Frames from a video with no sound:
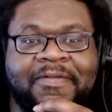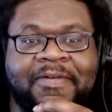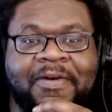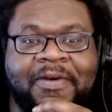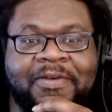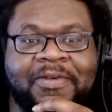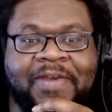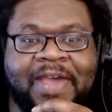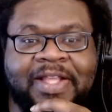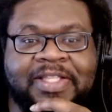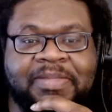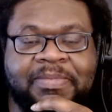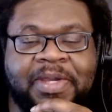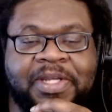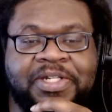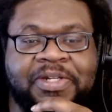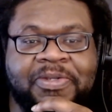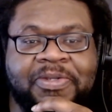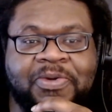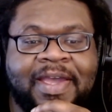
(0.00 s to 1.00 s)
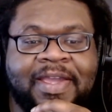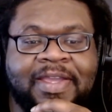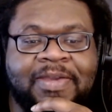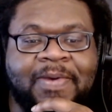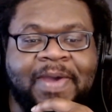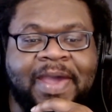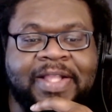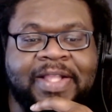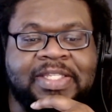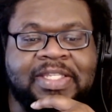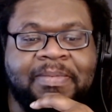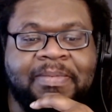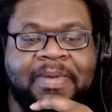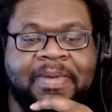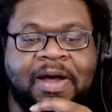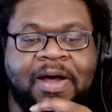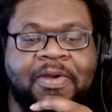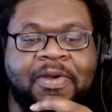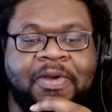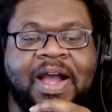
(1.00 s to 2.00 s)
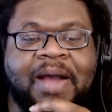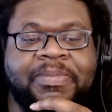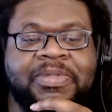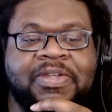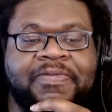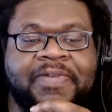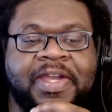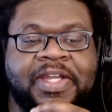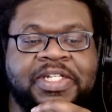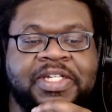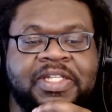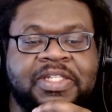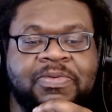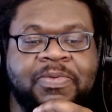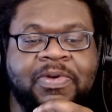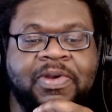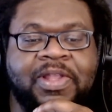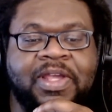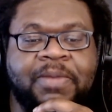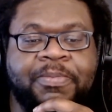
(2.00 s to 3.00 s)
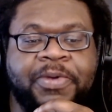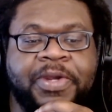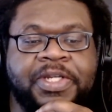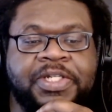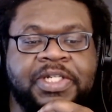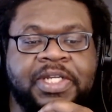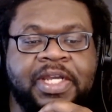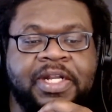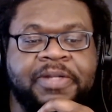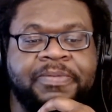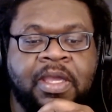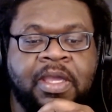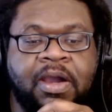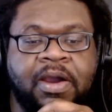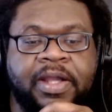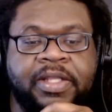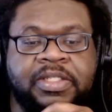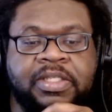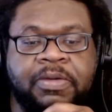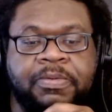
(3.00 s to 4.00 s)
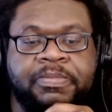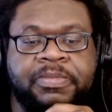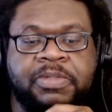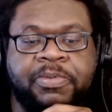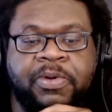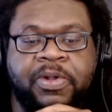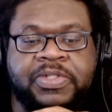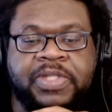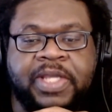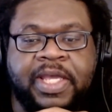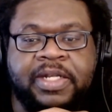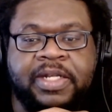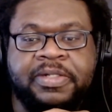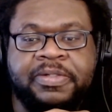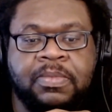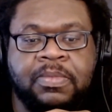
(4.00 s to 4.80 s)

or you had some issues, or you had some other observations. We really appreciate it. All right, so spoilers ahead.